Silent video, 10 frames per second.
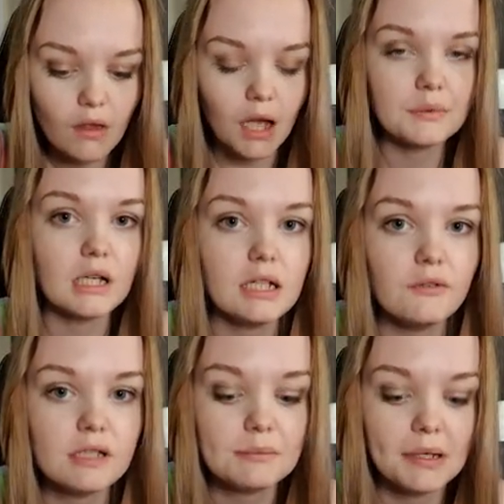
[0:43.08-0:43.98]
I was kind of
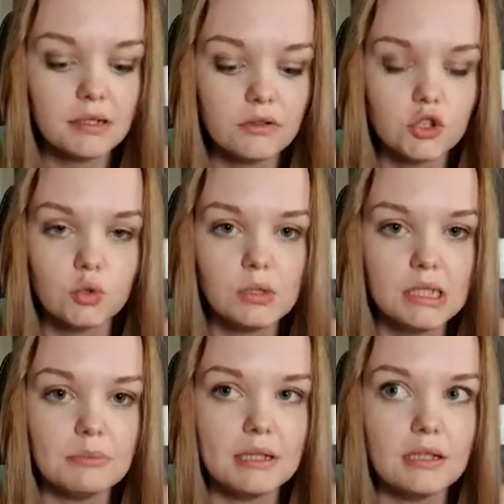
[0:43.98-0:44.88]
expecting the shorts
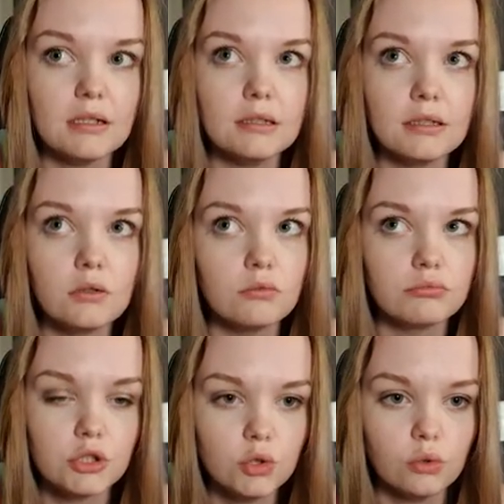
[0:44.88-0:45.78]
to be a little
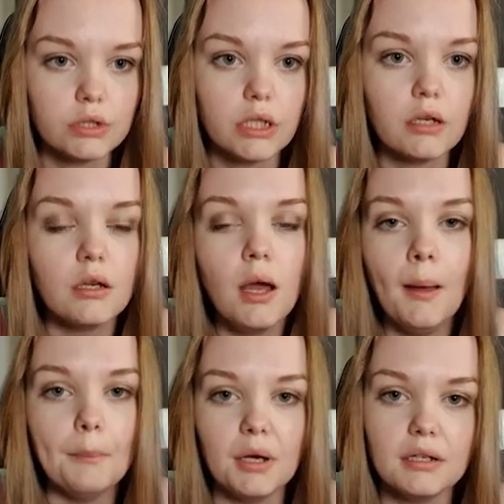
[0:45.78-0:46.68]
shorter,
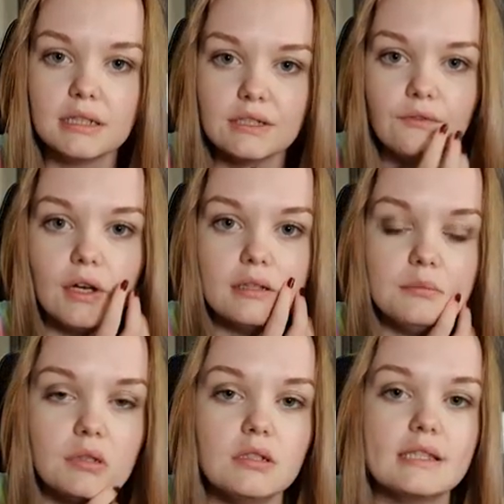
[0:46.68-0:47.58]
but it's fine
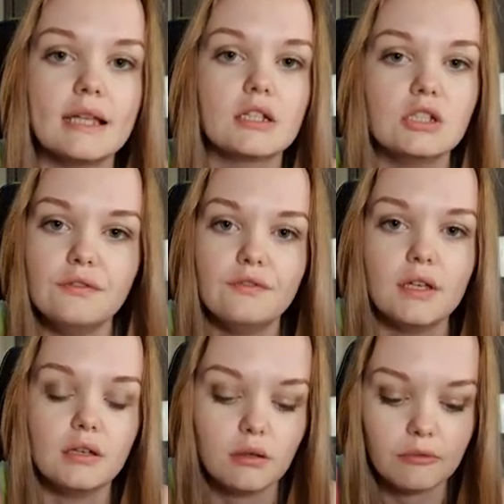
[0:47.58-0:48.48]
because they actually
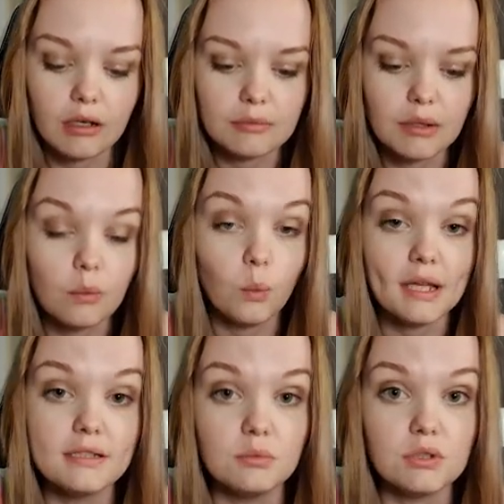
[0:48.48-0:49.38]
fit around my
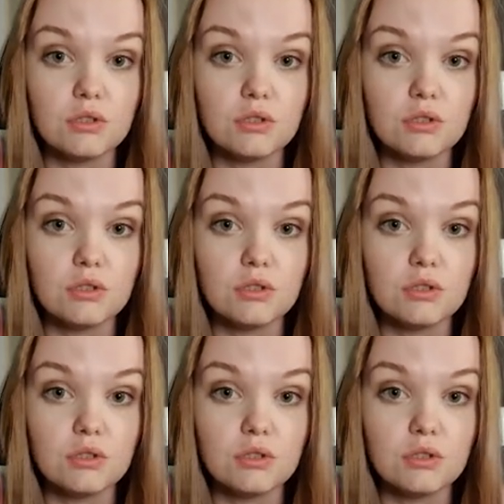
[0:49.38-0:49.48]
waist, which